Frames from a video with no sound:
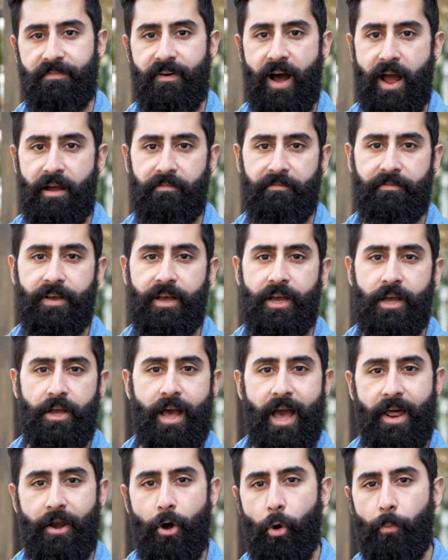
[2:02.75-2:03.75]
5,
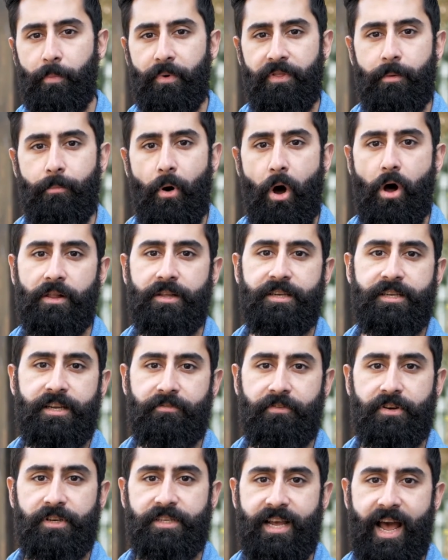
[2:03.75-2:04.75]
and open them all in
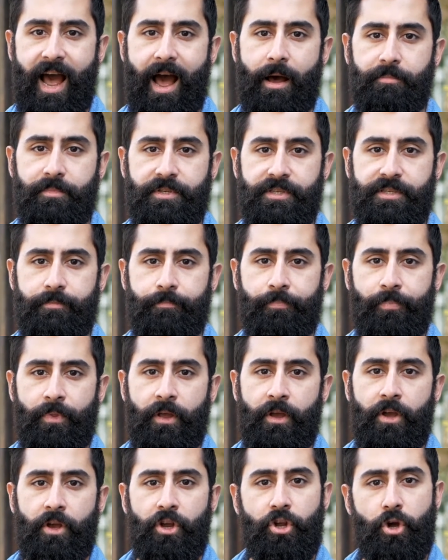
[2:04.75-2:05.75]
different tabs.
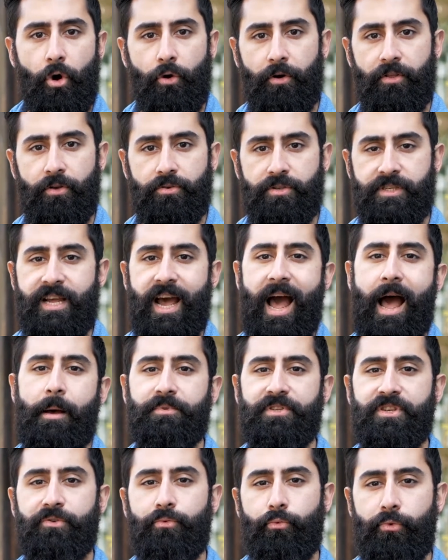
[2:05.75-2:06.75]
Go to those
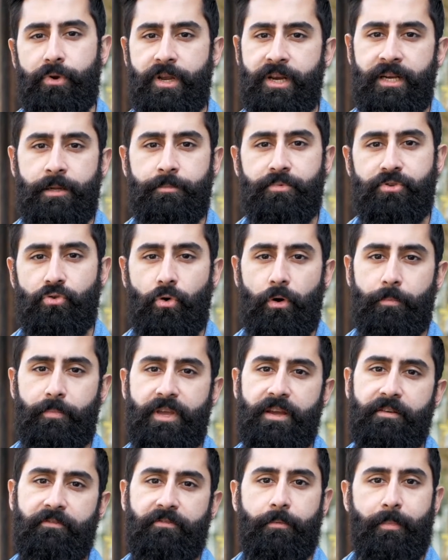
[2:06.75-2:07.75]
tabs and read and absorb
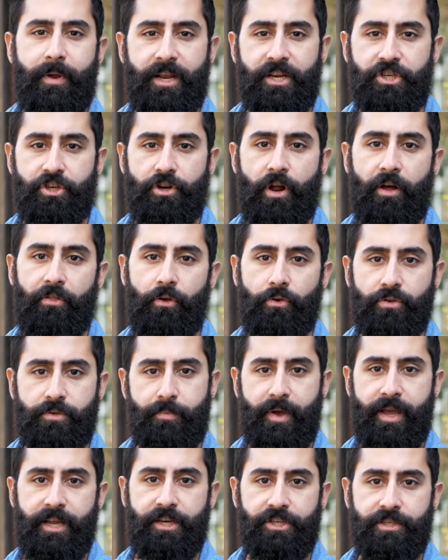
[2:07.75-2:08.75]
the information on those
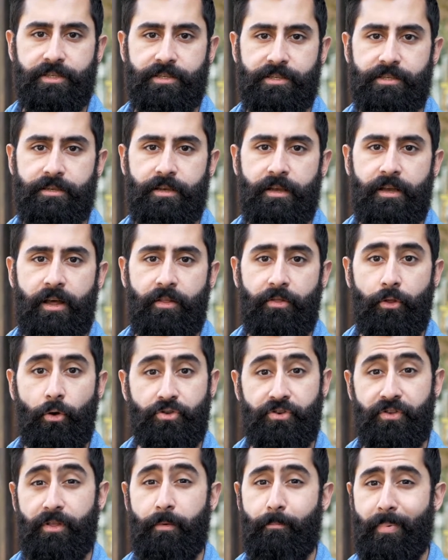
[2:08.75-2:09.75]
pages.
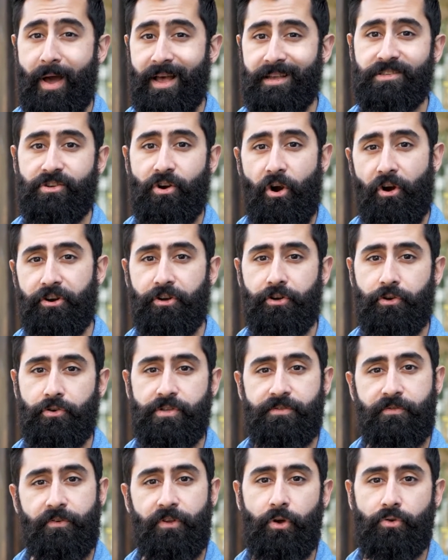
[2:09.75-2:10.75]
Those are the best
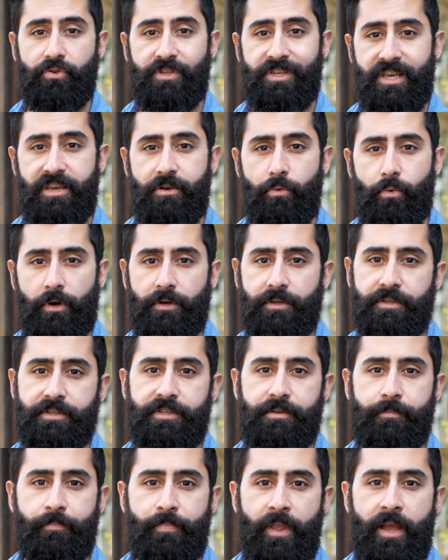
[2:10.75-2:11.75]
articles for those
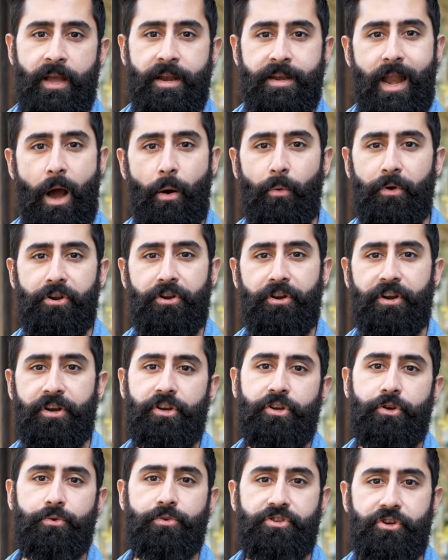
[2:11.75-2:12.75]
keywords. Now what you're going to
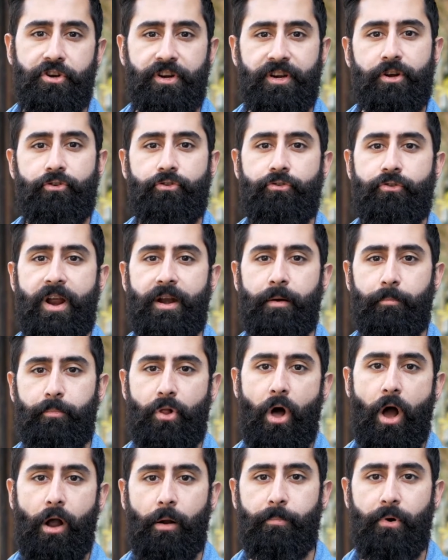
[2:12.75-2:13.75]
do is you're going to create a
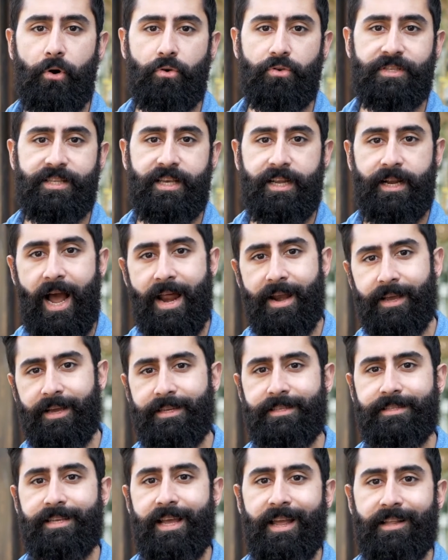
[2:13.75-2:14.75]
blog post that kind of
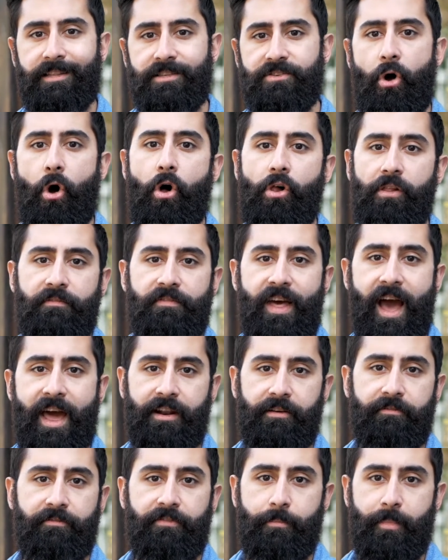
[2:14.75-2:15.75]
contains all of that
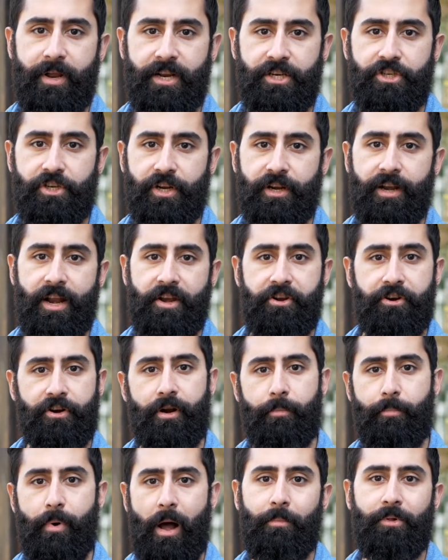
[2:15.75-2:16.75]
information, and you're going
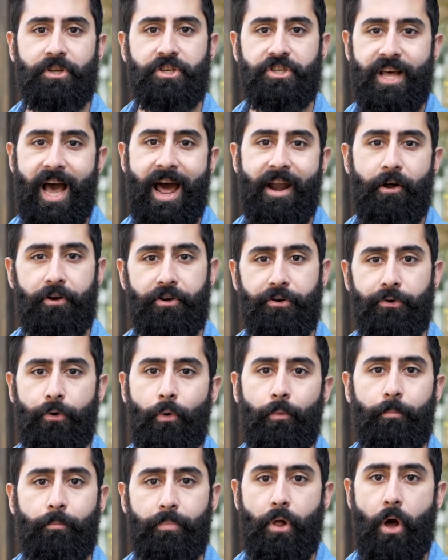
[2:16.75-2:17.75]
to publish that on your
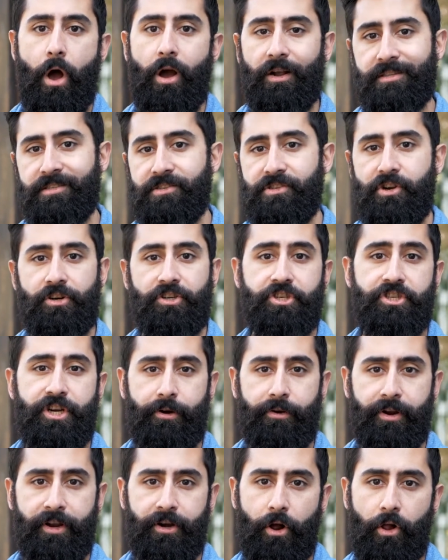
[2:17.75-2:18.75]
own blog and start
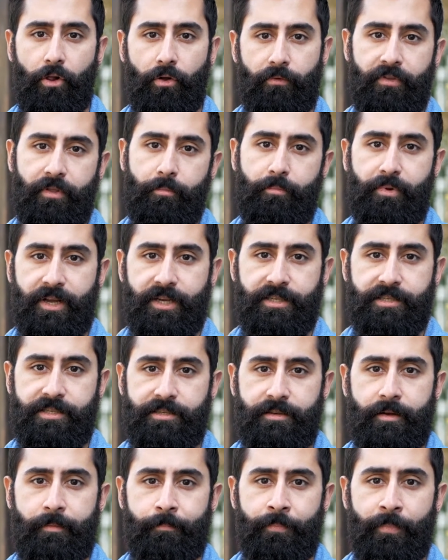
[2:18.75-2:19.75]
sharing it all over the
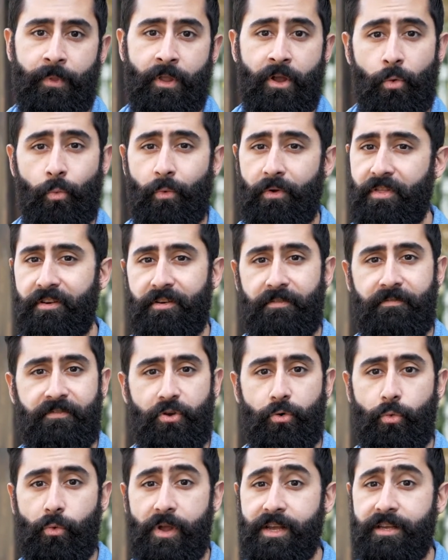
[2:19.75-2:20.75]
place. Within a
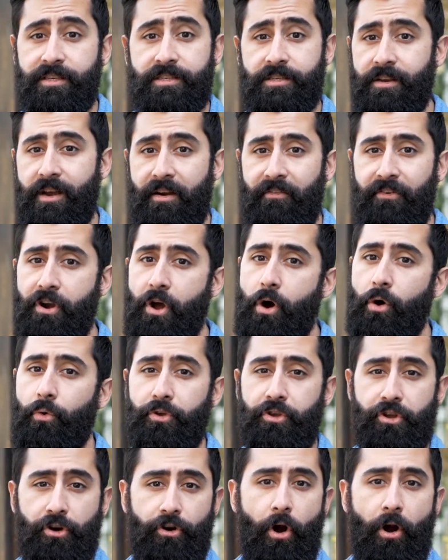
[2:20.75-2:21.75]
few weeks, you never
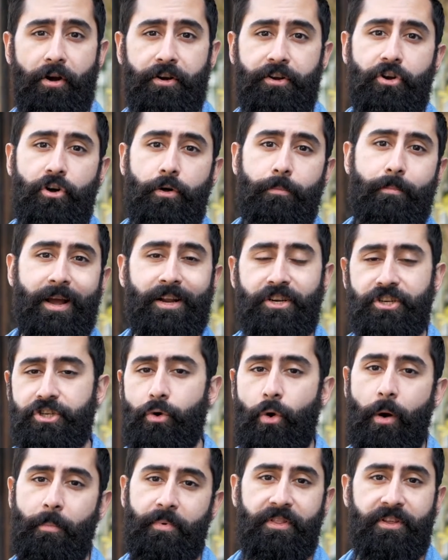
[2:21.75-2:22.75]
know, your article might
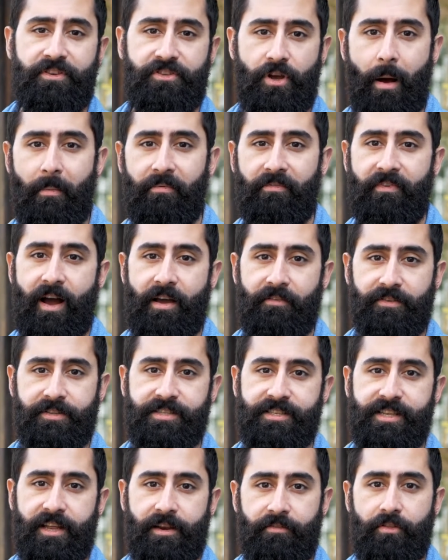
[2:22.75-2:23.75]
show up in the top 5
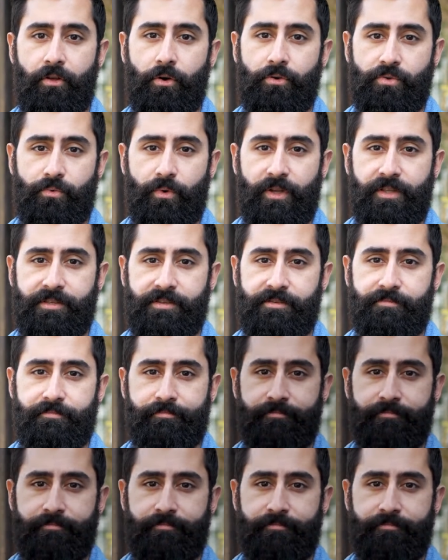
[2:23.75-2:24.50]
instead of those ones.